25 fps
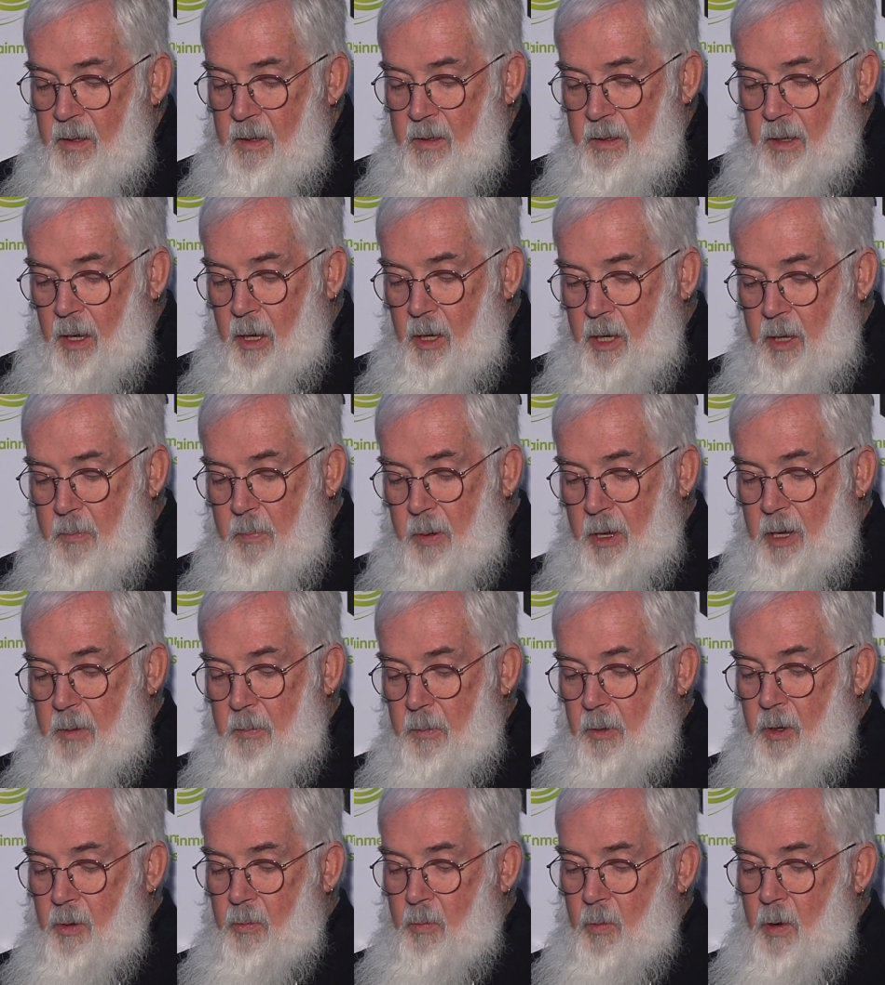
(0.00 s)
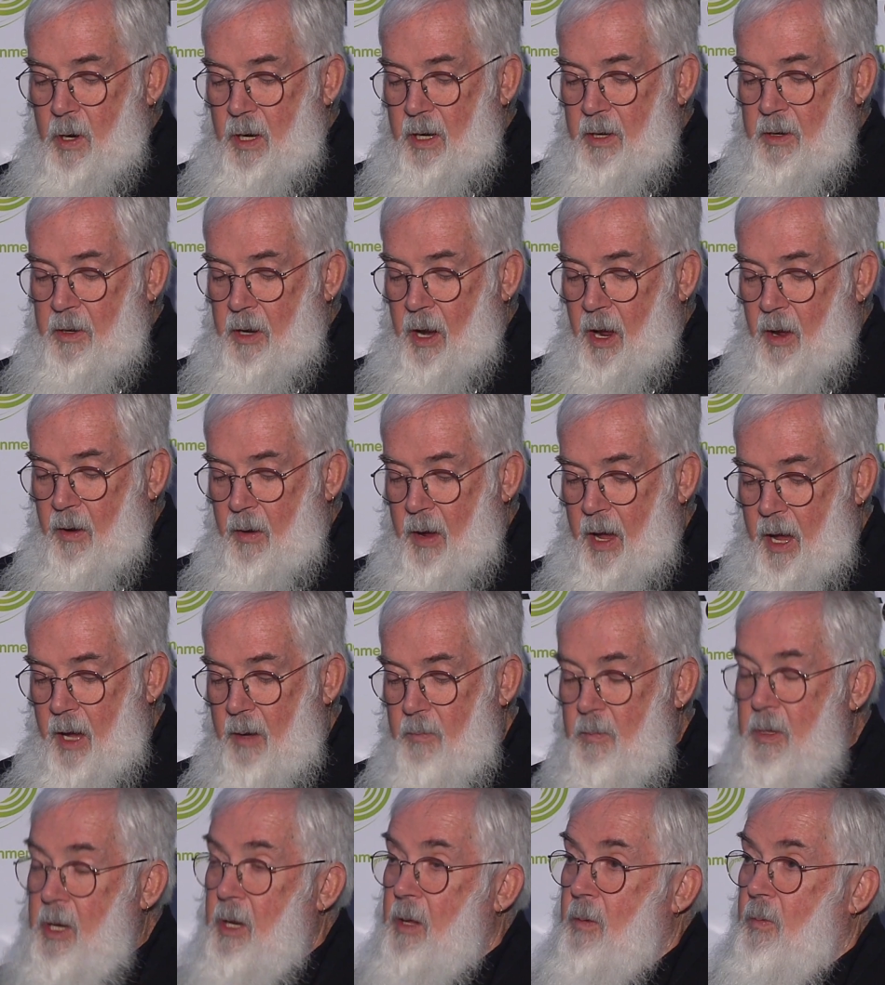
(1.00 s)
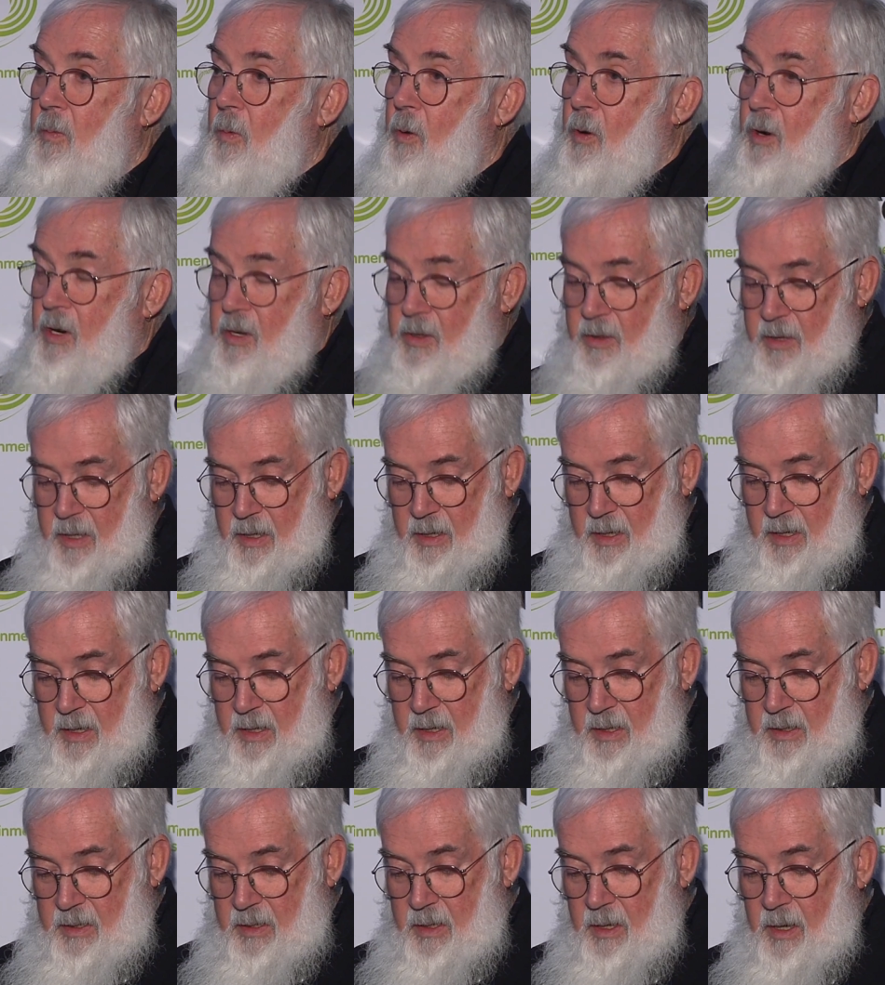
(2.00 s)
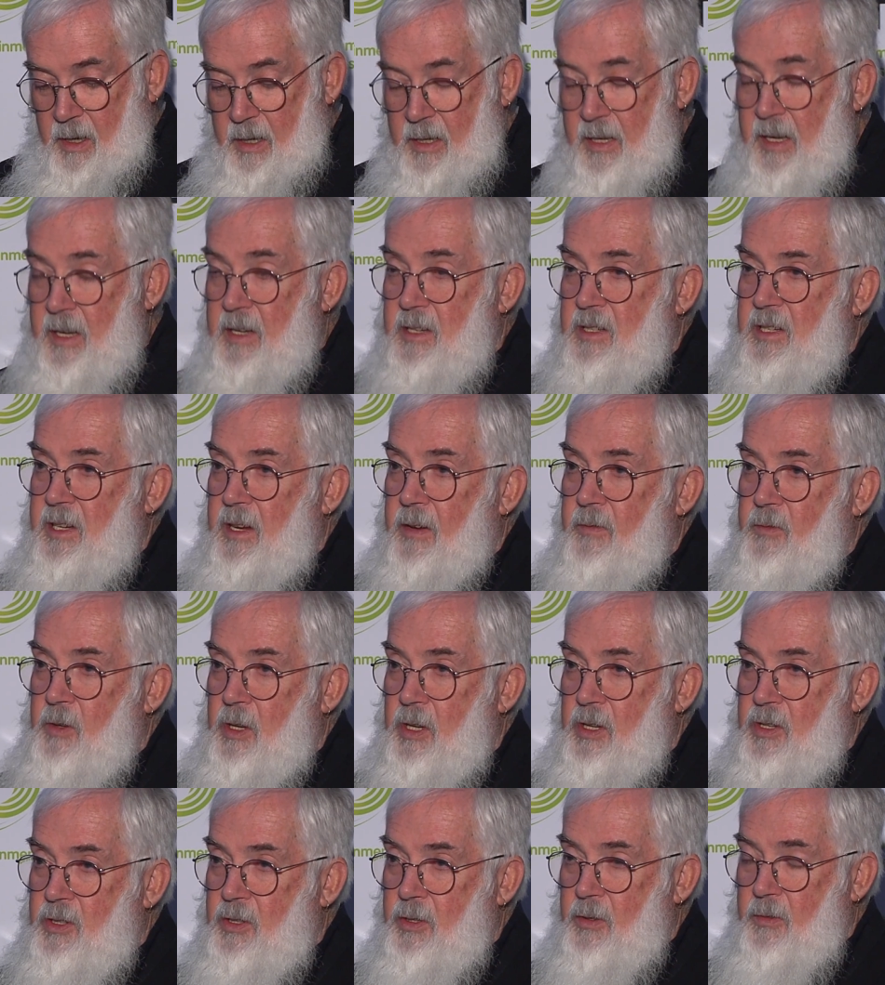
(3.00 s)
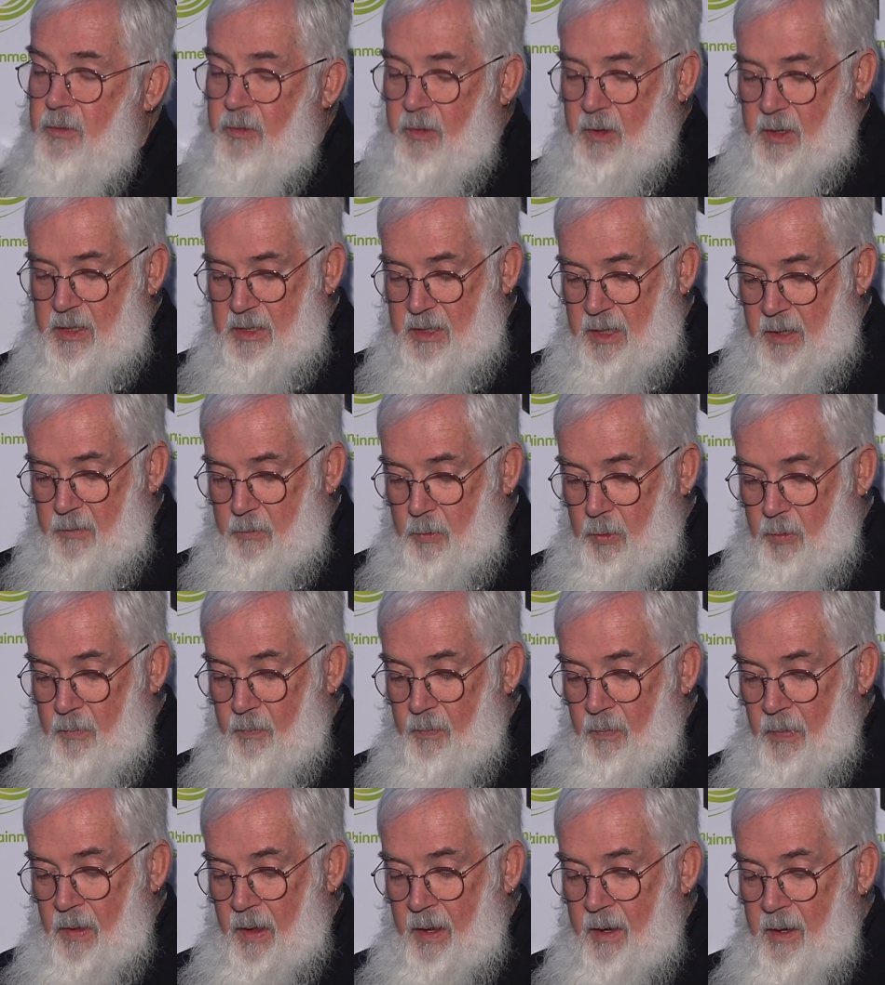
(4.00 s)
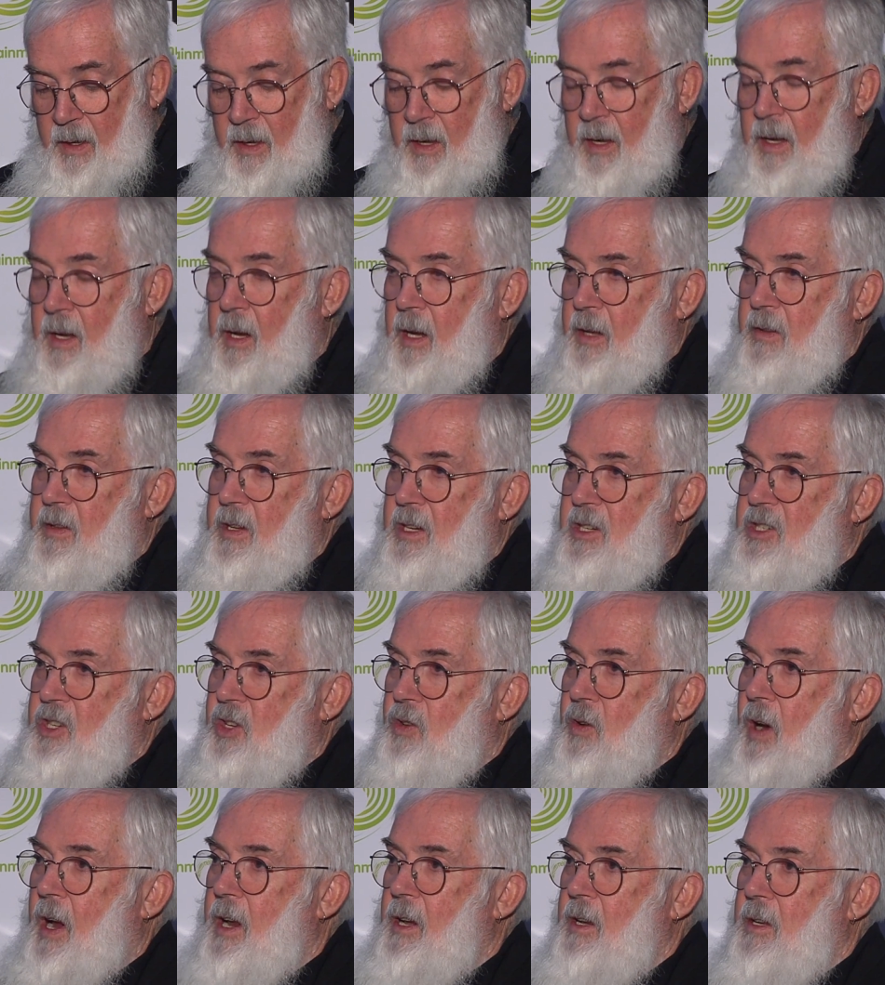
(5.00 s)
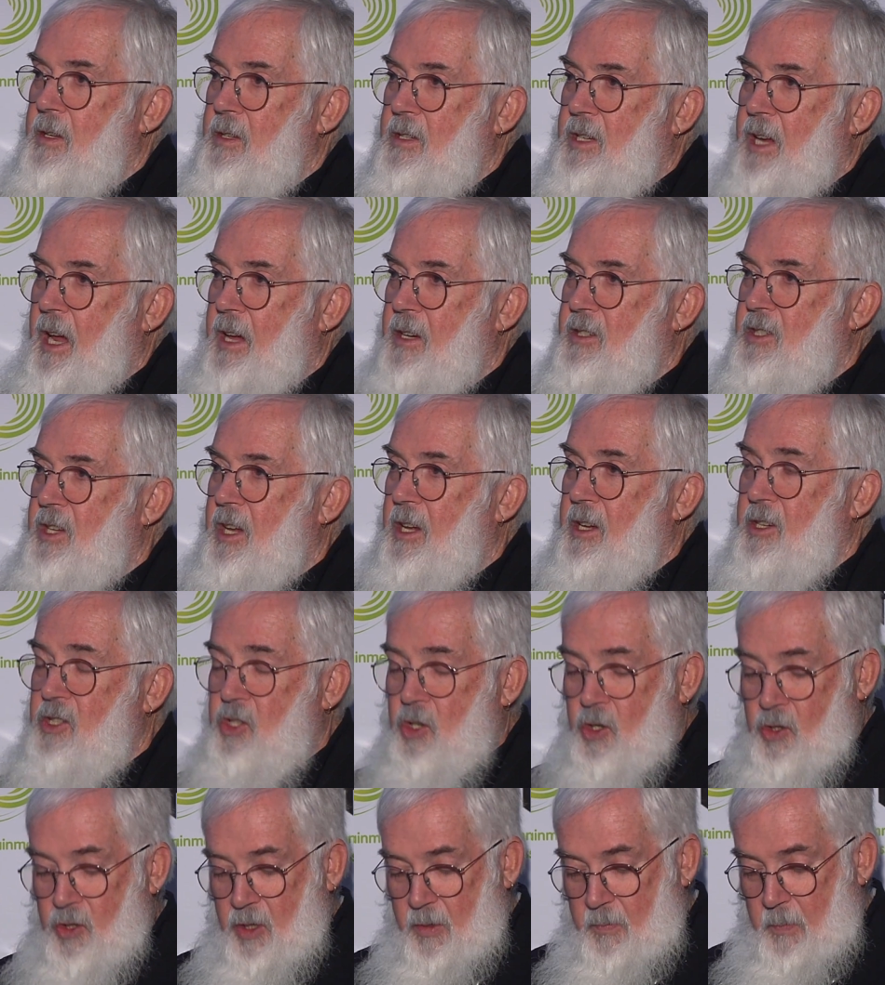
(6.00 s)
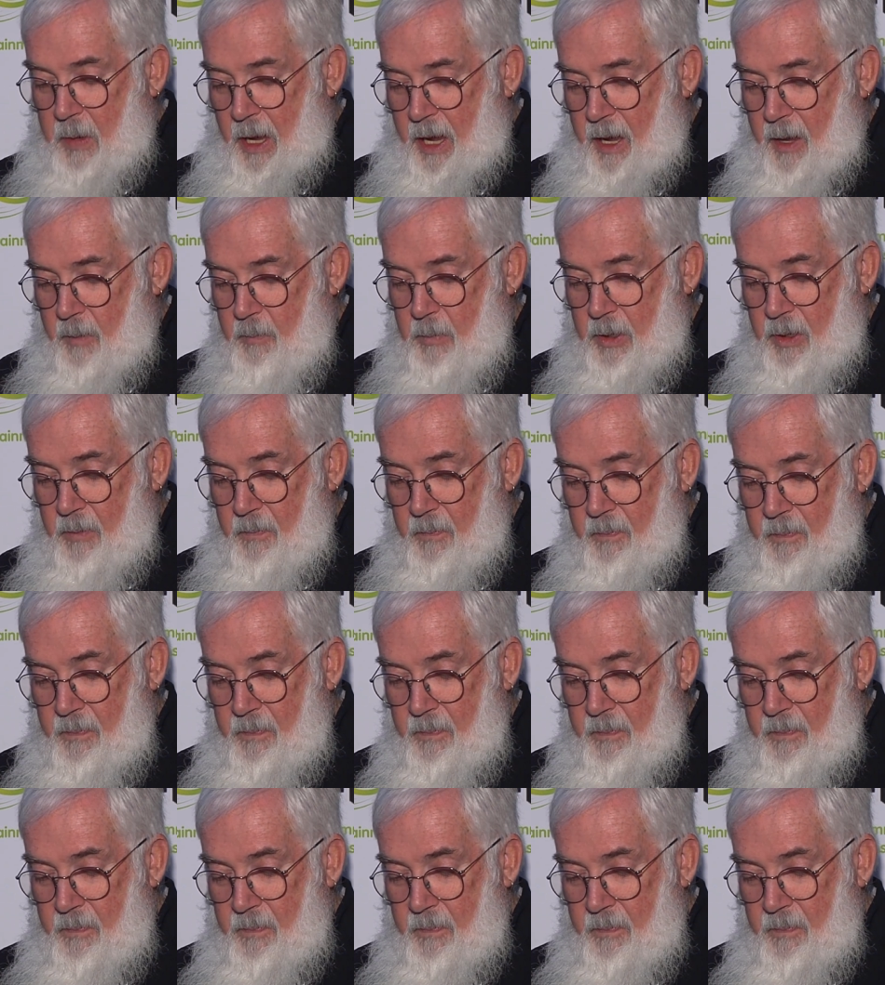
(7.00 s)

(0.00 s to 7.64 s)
The only people who really know how many were at the 1972 festival are the Australian Taxation Department.